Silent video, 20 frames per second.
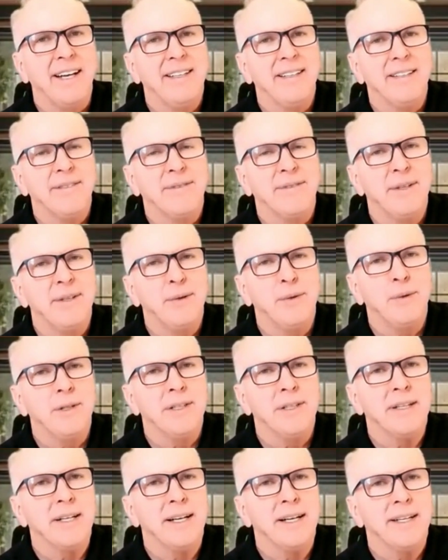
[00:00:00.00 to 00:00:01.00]
Hey, if you
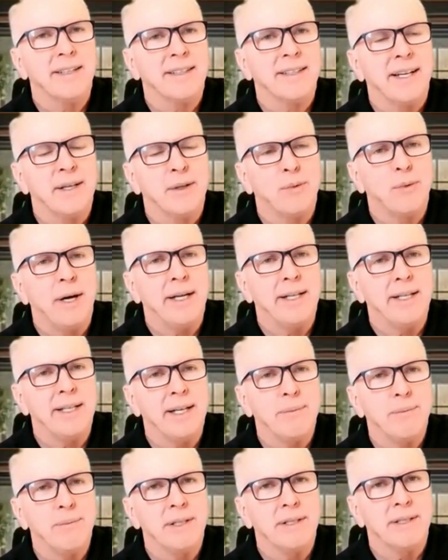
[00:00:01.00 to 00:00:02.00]
were kind of
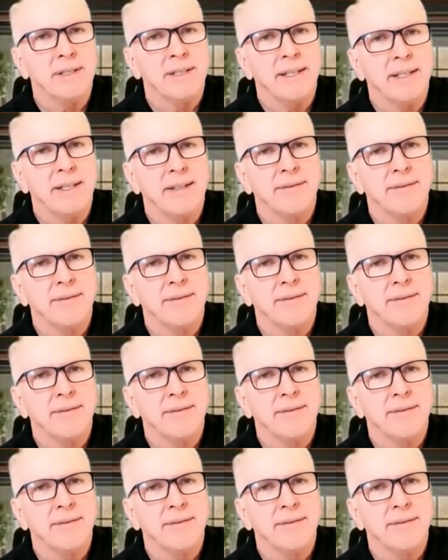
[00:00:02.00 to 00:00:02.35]
winding up here,